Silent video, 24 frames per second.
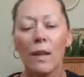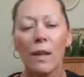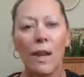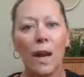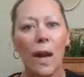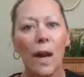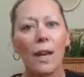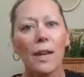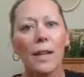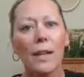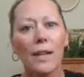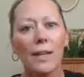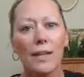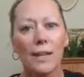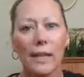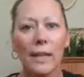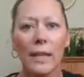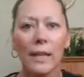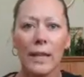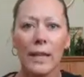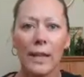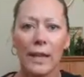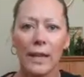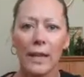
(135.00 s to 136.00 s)
I got
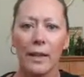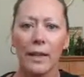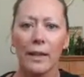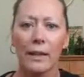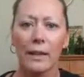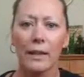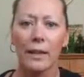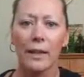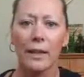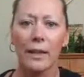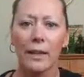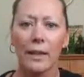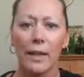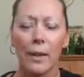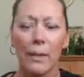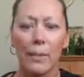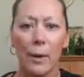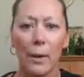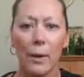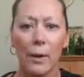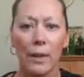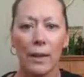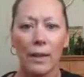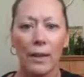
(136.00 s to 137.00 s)
thinking
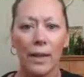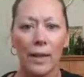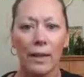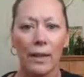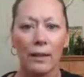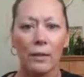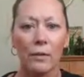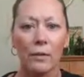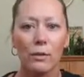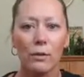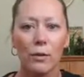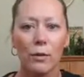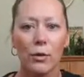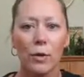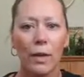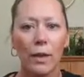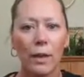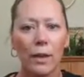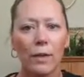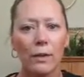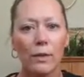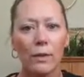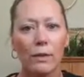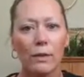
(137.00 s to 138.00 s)
about it and
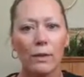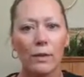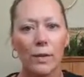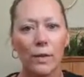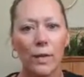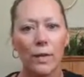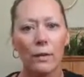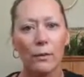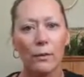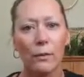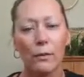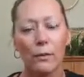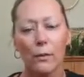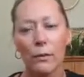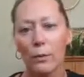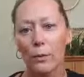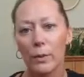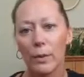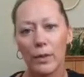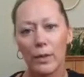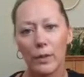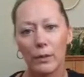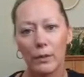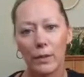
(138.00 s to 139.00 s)
trying to see it through a
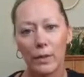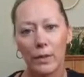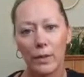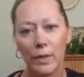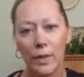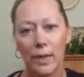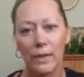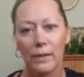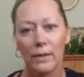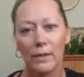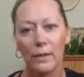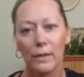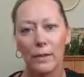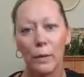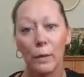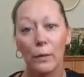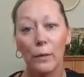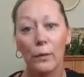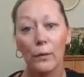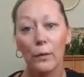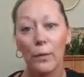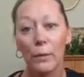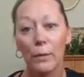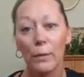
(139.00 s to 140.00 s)
different lens. So
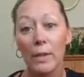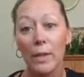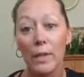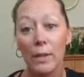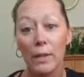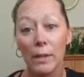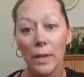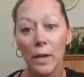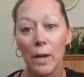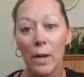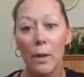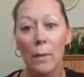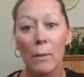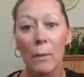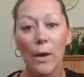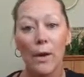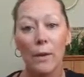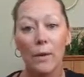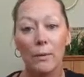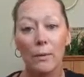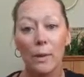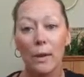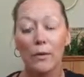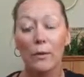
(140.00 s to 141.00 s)
for me, part
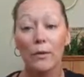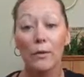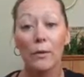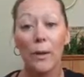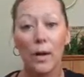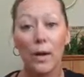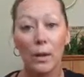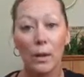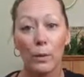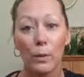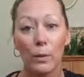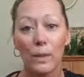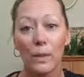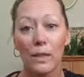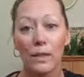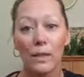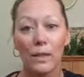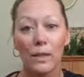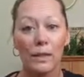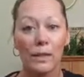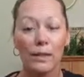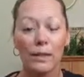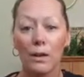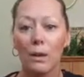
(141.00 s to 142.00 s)
of my funk was
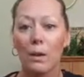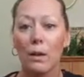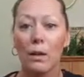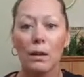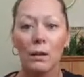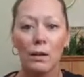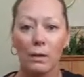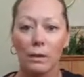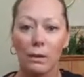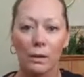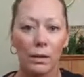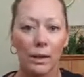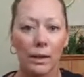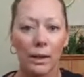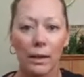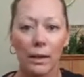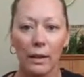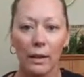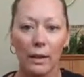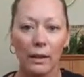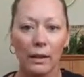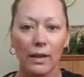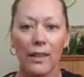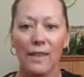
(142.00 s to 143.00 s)
this,
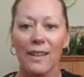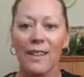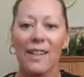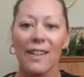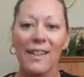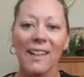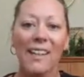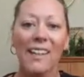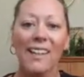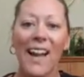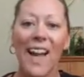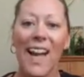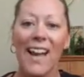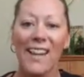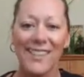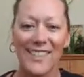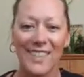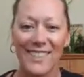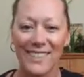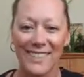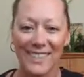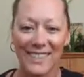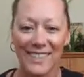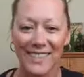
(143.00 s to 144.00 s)
hi
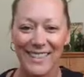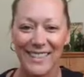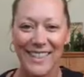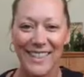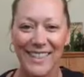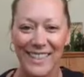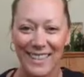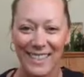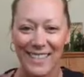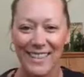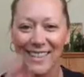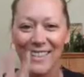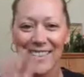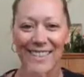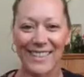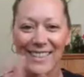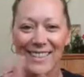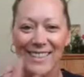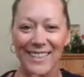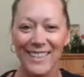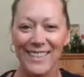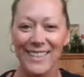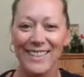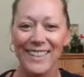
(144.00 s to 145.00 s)
Shirley, nice to
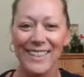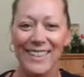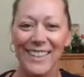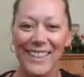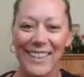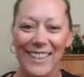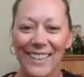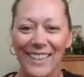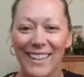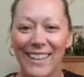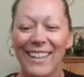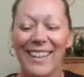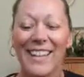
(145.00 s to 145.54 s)
see you here.